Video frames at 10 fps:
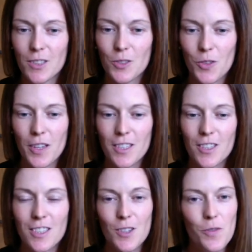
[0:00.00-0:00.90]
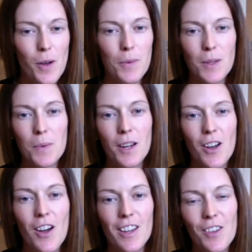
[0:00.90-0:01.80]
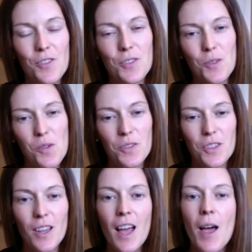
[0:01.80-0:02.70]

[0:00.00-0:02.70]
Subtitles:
on there, so you can still find me as Emma Clark if you still want to.